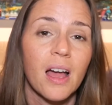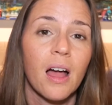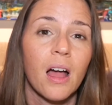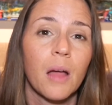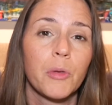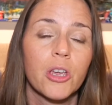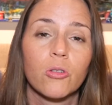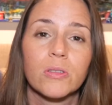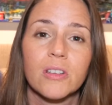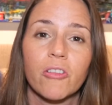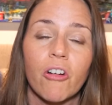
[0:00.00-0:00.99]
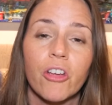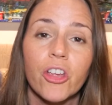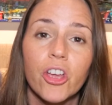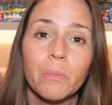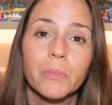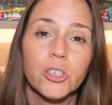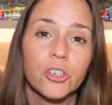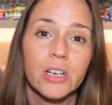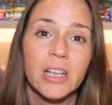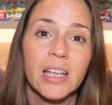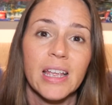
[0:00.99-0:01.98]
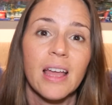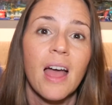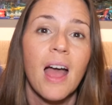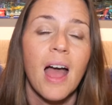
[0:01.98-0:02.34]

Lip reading: You can also look on Gumtree.